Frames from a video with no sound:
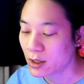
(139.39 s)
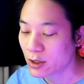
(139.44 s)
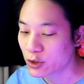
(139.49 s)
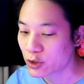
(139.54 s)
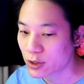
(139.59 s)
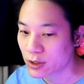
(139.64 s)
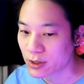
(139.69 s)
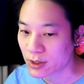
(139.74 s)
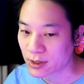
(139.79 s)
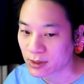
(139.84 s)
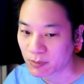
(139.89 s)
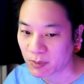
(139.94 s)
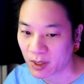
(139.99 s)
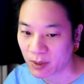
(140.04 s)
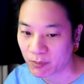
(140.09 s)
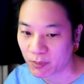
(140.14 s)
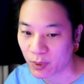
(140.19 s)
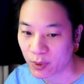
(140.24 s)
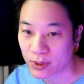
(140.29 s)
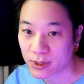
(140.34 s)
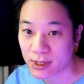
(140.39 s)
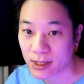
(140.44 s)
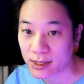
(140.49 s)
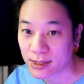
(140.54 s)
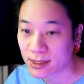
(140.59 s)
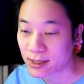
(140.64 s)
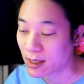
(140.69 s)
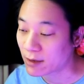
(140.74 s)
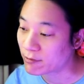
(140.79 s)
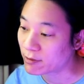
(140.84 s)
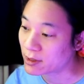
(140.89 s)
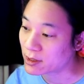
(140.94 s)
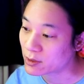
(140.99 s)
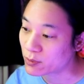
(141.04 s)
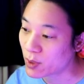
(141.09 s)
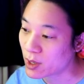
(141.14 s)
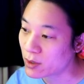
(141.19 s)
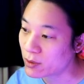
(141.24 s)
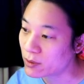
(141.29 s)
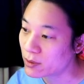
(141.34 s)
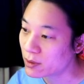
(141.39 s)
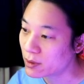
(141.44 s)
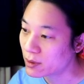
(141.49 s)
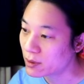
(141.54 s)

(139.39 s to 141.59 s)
Just to explain pointing 7 as well.